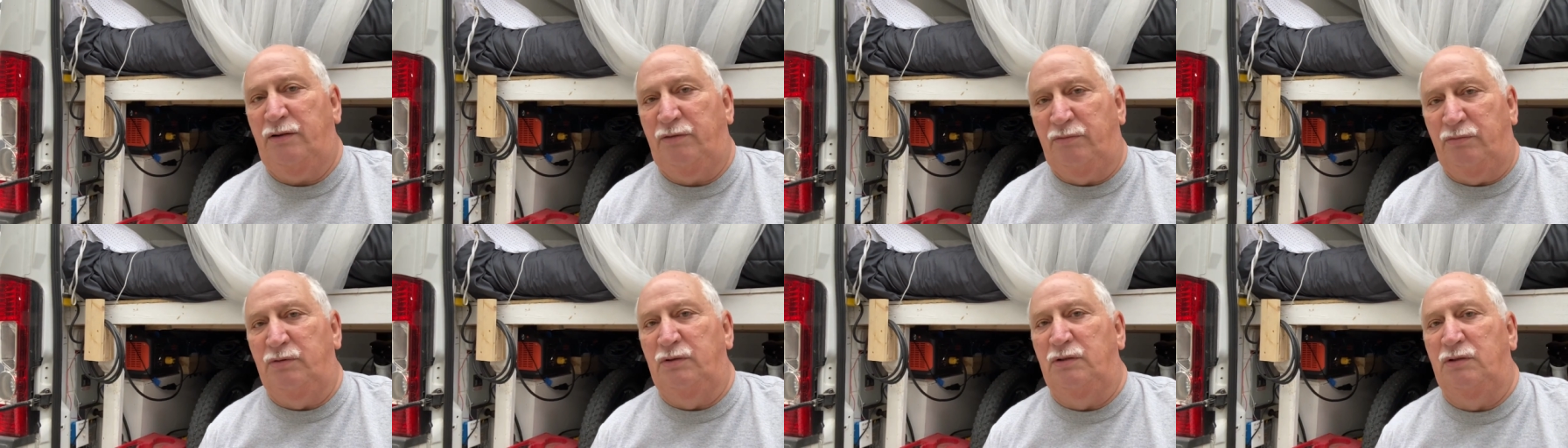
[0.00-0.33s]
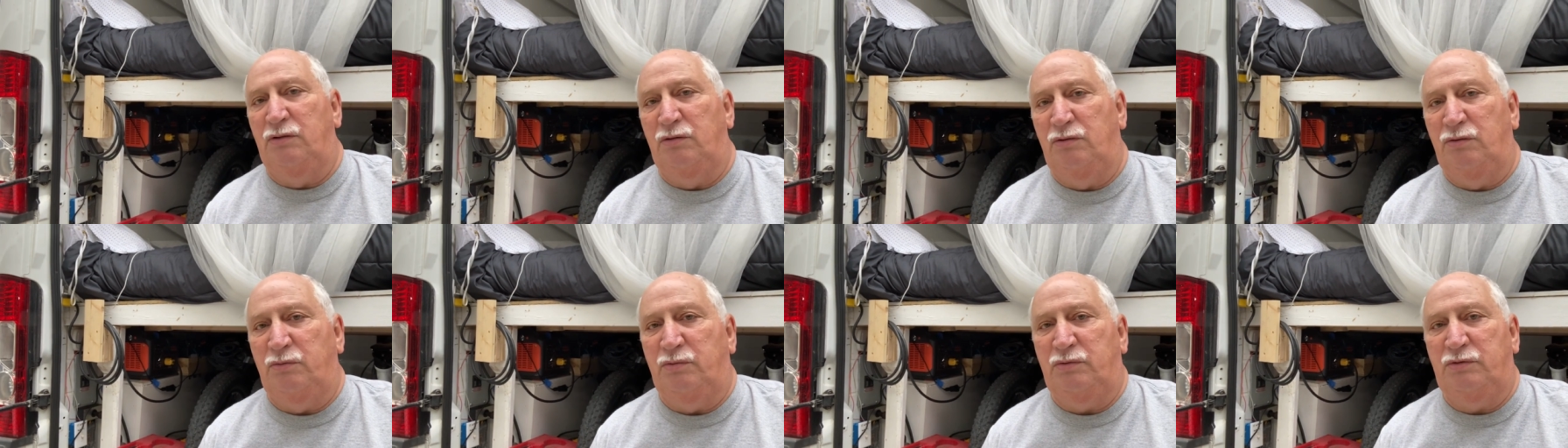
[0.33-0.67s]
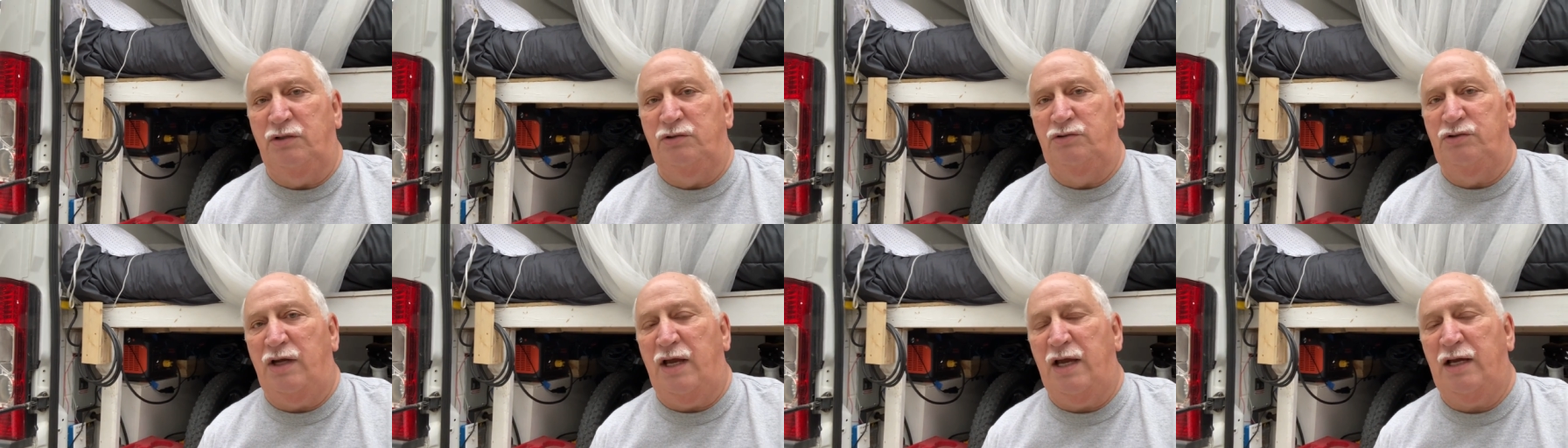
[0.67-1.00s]
thrilled with the
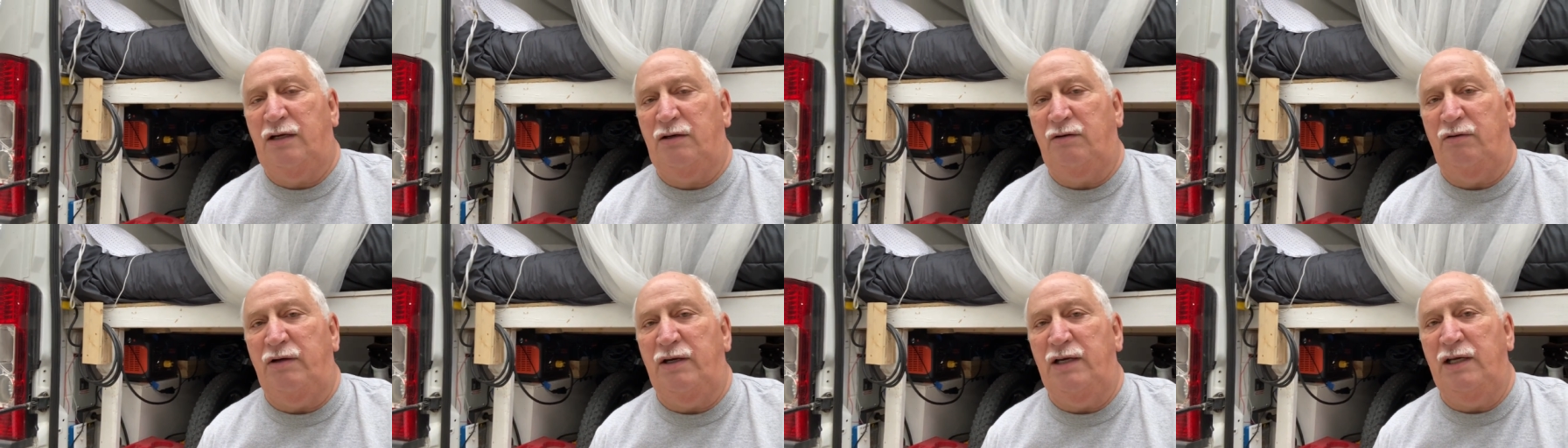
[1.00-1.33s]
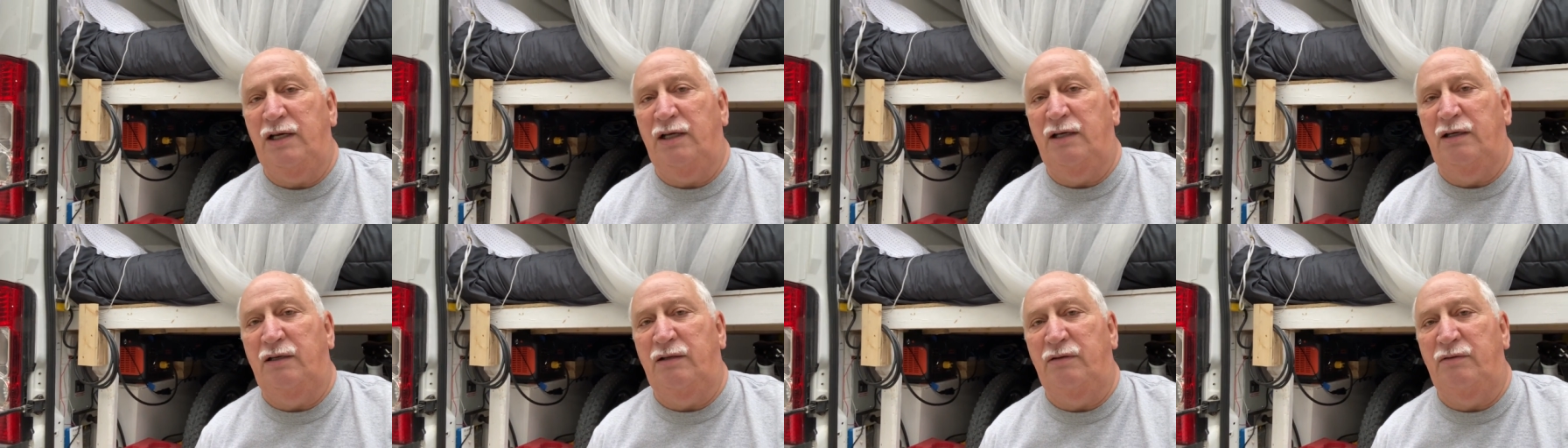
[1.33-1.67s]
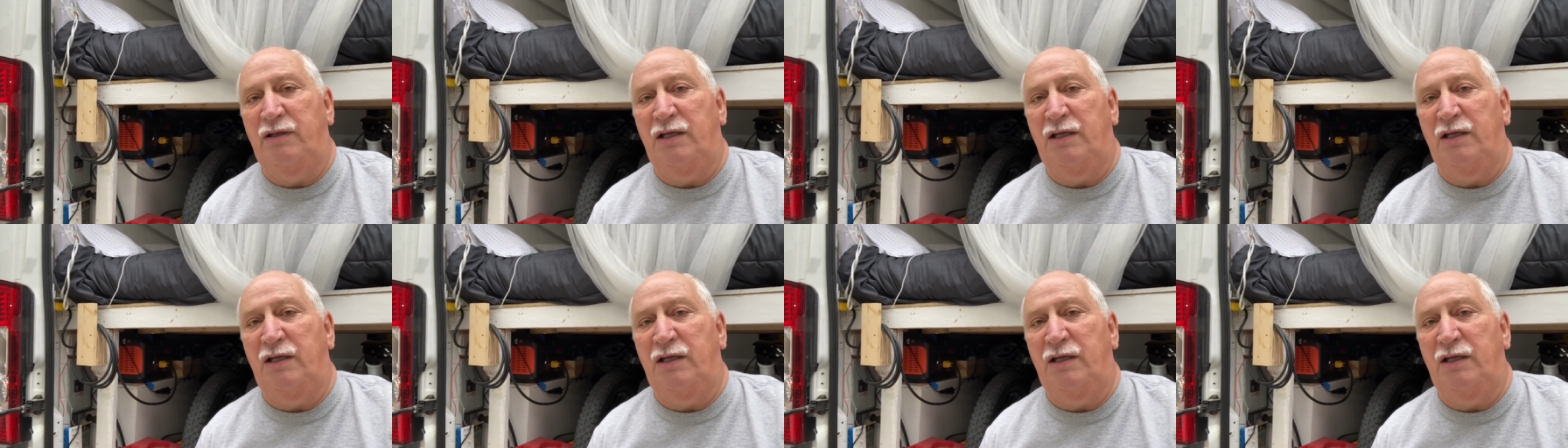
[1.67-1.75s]
Jackery.